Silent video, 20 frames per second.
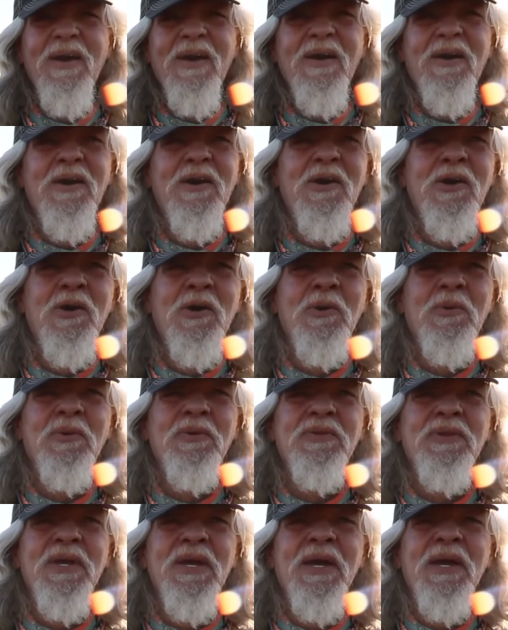
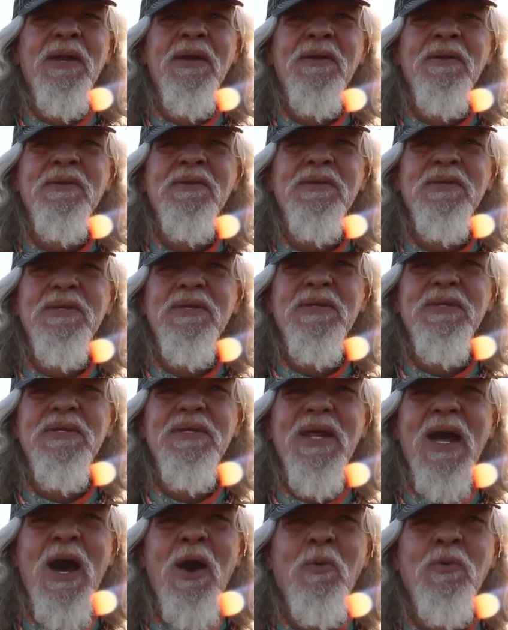And then
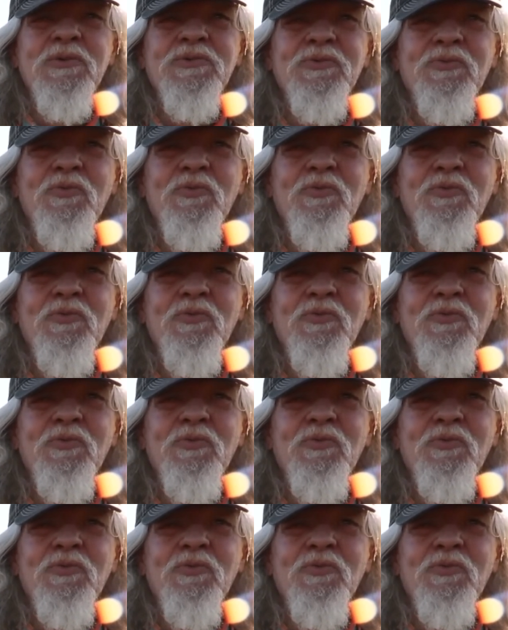I was